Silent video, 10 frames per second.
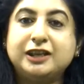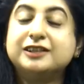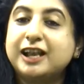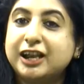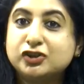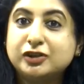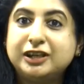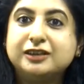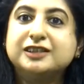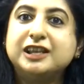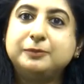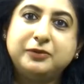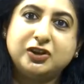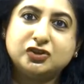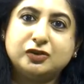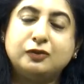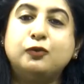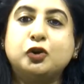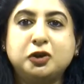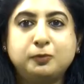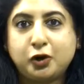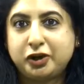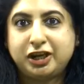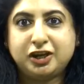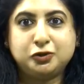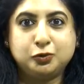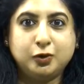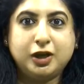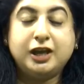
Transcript: It's actually a celebration of what your body can do.